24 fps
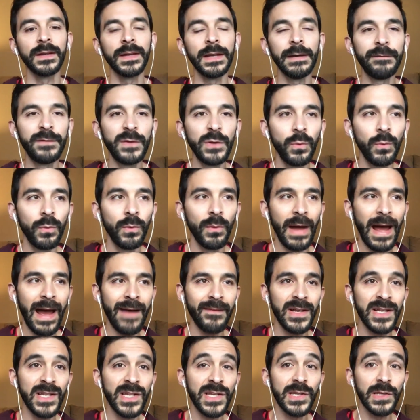if you have
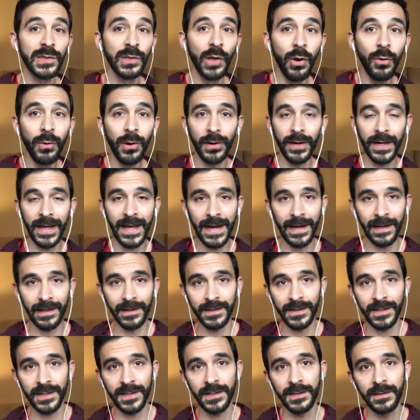a slower
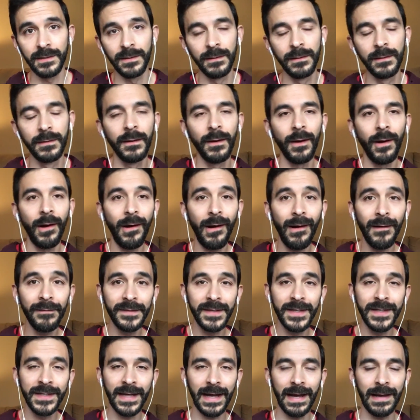cadence,
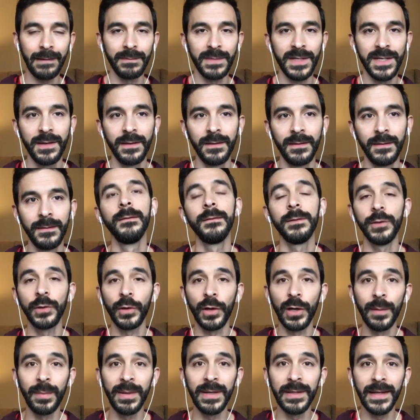oftentimes you're
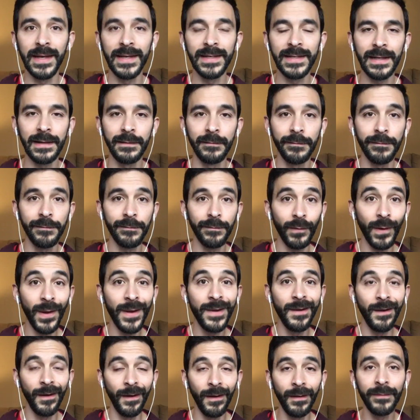going to be landing in
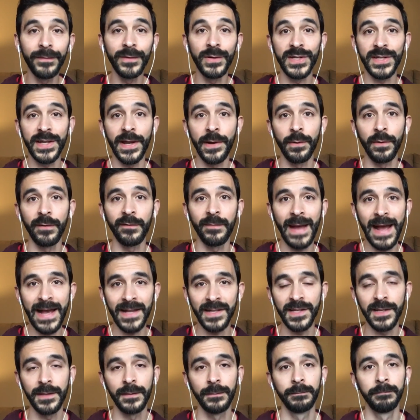front of your center of
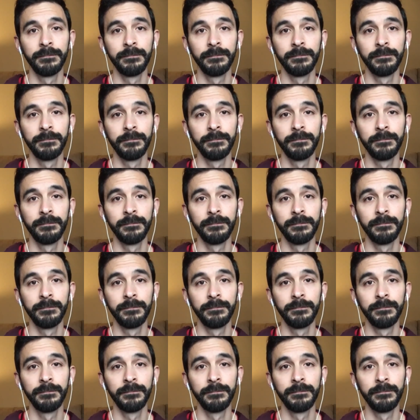mass.